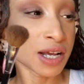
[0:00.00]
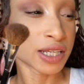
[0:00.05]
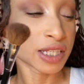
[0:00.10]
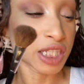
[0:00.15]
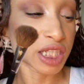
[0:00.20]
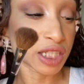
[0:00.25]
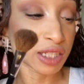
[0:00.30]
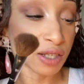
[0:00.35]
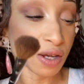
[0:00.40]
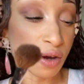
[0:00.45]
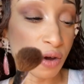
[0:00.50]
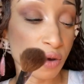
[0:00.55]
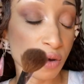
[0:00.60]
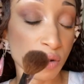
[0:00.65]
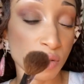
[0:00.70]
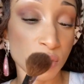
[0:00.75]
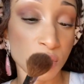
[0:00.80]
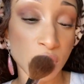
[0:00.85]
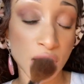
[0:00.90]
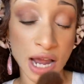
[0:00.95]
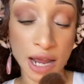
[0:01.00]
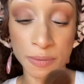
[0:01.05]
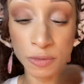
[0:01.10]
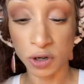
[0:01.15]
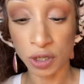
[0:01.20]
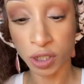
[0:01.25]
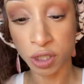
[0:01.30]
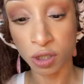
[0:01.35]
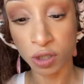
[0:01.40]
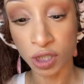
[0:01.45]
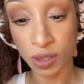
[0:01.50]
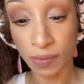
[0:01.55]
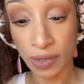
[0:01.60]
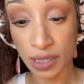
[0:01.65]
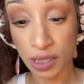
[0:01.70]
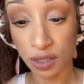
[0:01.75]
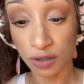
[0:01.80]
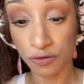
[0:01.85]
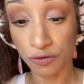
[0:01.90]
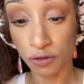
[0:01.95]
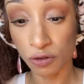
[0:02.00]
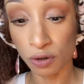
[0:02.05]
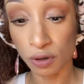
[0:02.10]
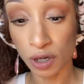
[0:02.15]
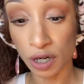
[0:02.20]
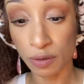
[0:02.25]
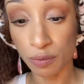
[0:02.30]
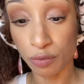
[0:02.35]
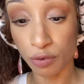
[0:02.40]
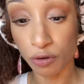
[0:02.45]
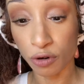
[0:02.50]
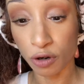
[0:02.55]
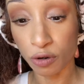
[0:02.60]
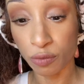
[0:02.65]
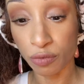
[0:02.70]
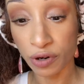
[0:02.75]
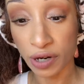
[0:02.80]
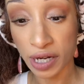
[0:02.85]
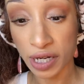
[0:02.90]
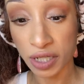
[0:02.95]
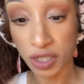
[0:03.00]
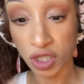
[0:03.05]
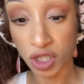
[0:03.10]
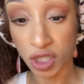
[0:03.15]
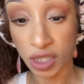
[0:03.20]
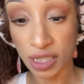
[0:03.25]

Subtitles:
So I'm gonna use my Sephora Pro brush.